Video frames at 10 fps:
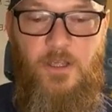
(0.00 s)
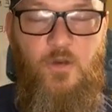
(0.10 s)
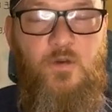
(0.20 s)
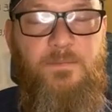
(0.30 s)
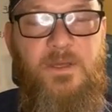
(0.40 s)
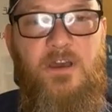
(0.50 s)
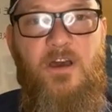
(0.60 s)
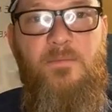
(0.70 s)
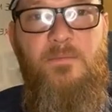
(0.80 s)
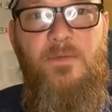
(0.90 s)
you would
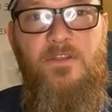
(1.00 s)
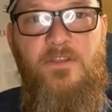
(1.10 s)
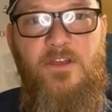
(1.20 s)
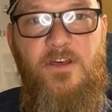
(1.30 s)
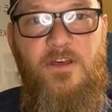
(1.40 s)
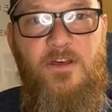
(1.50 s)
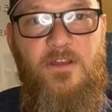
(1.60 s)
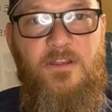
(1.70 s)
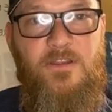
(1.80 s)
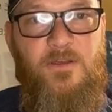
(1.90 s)
become
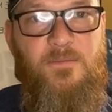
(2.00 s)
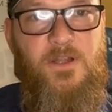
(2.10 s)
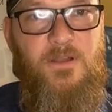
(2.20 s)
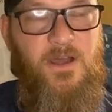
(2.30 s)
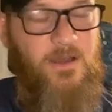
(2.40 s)
the middle.